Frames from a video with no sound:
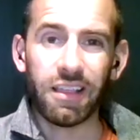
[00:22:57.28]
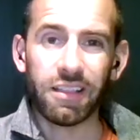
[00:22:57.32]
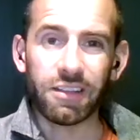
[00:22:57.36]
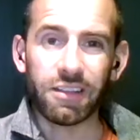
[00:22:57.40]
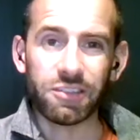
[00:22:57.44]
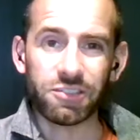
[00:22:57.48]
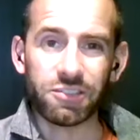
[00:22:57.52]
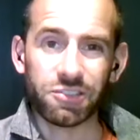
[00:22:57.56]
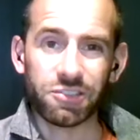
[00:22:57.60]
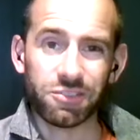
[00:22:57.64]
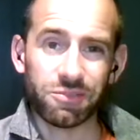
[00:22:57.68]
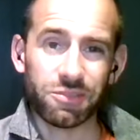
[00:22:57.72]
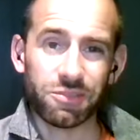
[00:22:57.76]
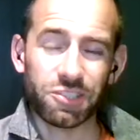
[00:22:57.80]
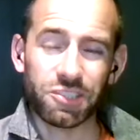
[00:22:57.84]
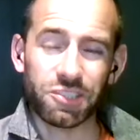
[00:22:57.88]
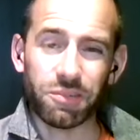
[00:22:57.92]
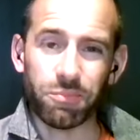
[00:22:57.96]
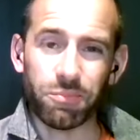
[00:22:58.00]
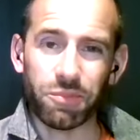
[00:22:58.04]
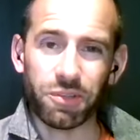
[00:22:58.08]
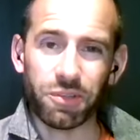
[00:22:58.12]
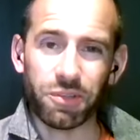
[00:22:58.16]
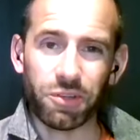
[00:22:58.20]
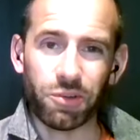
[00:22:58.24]
there's
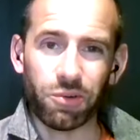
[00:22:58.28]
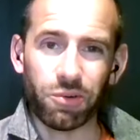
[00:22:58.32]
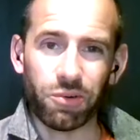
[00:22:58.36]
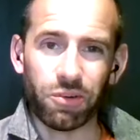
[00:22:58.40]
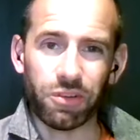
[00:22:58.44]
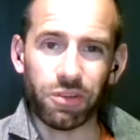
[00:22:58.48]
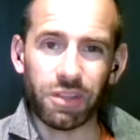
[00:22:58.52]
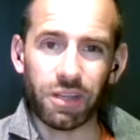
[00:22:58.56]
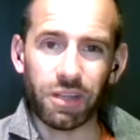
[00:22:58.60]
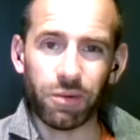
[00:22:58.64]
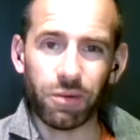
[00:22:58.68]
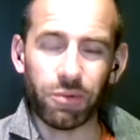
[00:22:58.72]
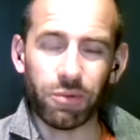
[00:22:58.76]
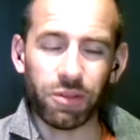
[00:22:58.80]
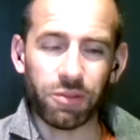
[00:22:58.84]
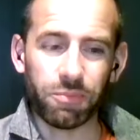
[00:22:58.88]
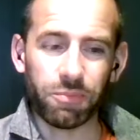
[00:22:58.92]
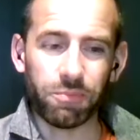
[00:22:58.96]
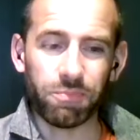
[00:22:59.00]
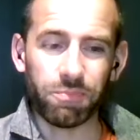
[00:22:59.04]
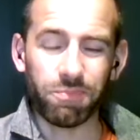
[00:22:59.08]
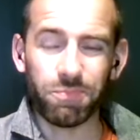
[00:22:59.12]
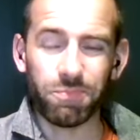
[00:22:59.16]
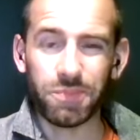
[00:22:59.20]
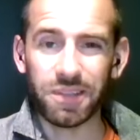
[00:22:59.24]
something going on there with
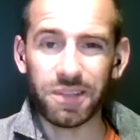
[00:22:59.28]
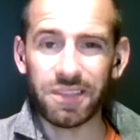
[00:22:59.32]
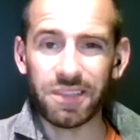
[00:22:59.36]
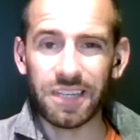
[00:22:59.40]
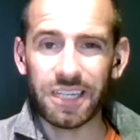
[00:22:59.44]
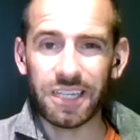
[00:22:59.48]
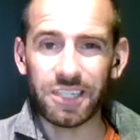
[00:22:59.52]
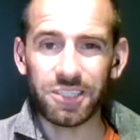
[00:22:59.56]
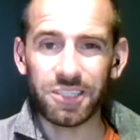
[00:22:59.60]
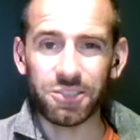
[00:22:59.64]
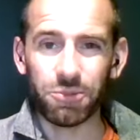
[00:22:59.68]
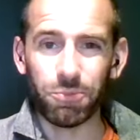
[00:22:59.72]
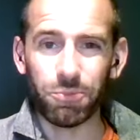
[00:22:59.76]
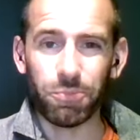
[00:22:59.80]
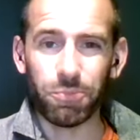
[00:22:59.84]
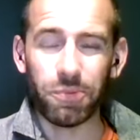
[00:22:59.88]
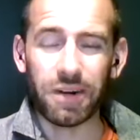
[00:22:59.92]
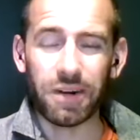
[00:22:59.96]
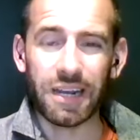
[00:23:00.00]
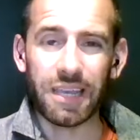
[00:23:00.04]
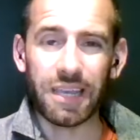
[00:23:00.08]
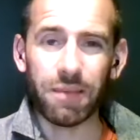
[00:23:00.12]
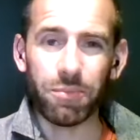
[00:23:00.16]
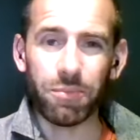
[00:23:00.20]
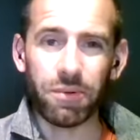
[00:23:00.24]
potential
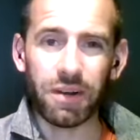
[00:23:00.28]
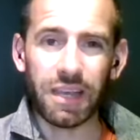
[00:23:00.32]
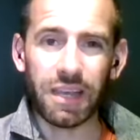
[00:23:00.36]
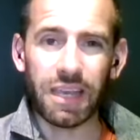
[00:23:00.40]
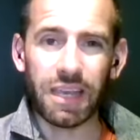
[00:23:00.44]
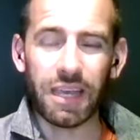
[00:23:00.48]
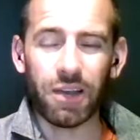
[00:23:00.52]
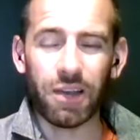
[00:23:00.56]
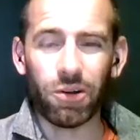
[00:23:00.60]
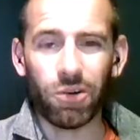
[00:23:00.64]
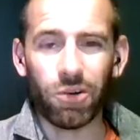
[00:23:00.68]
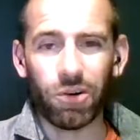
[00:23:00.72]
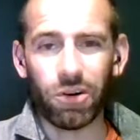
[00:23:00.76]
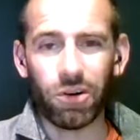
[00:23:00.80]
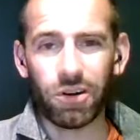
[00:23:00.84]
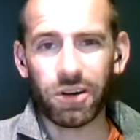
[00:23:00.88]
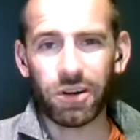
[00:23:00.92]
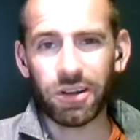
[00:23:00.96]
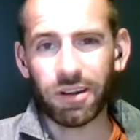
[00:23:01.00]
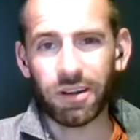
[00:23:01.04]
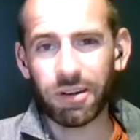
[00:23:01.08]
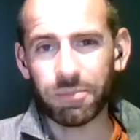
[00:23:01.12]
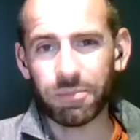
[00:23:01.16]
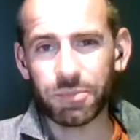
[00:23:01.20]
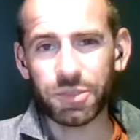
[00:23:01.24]
bribery or
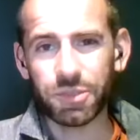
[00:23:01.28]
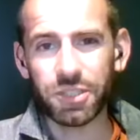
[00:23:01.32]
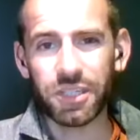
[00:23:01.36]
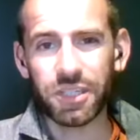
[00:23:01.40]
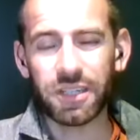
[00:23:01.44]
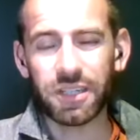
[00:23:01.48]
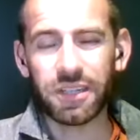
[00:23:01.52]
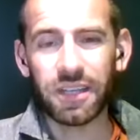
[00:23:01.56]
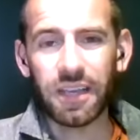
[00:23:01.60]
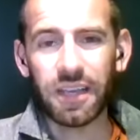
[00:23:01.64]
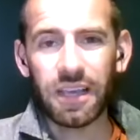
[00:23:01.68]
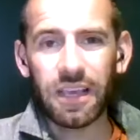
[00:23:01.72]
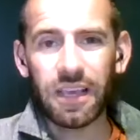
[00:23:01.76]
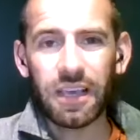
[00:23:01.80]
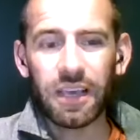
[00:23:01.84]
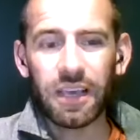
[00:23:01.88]
corruption.